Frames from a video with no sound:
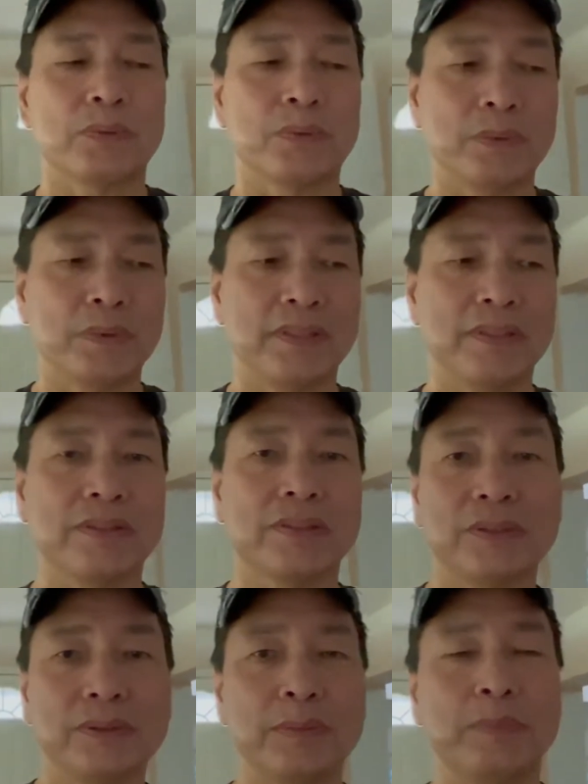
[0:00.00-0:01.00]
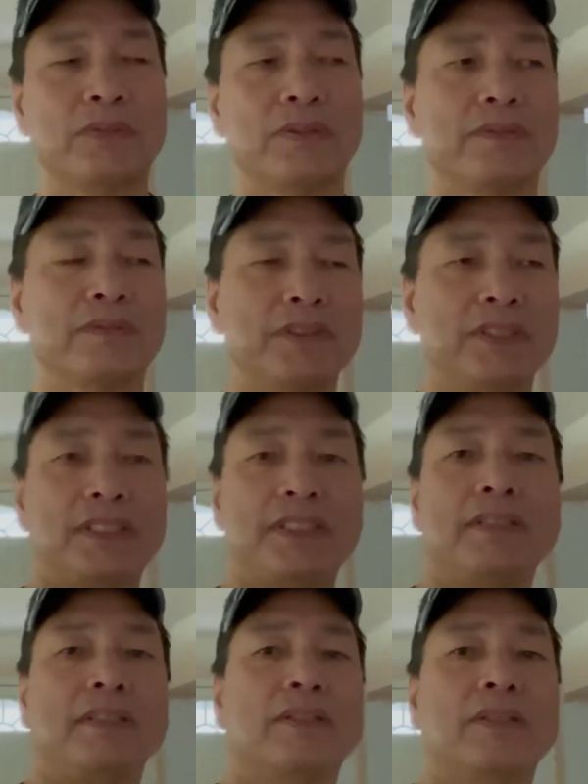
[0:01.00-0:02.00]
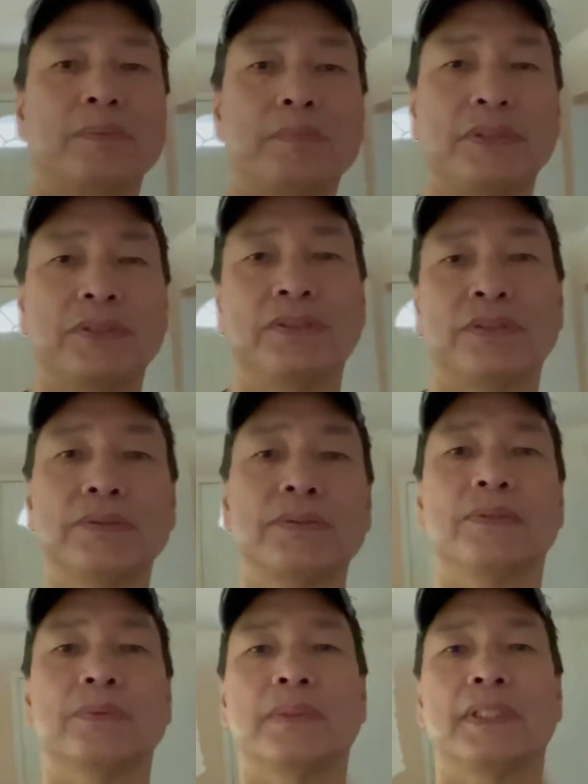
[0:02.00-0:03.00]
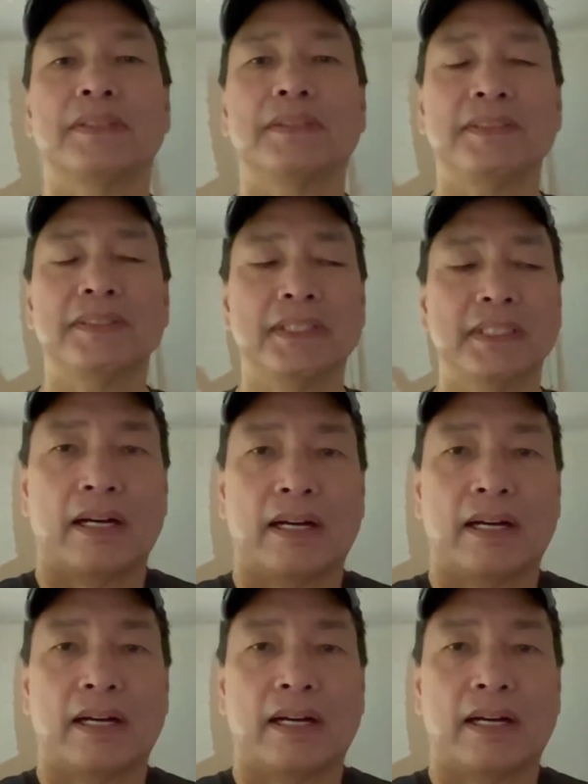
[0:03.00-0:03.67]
with Group 3. Hope you're doing well.